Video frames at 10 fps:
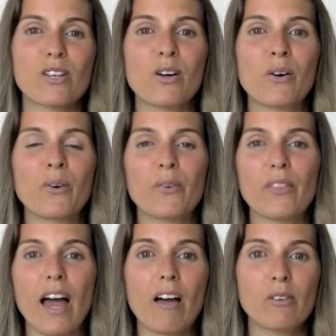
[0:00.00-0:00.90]
So
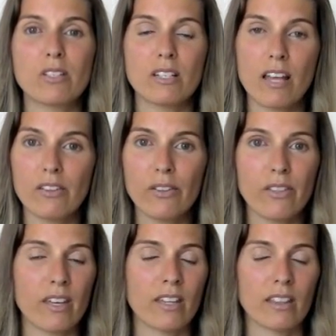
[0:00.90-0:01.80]
that was another
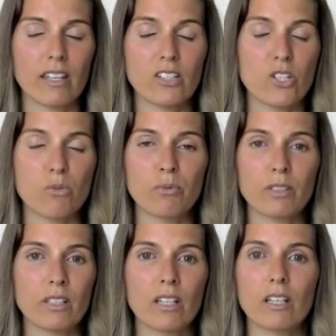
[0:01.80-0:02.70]
thing that just
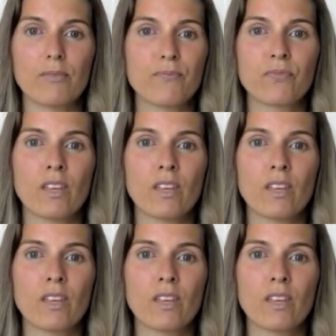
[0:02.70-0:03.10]
really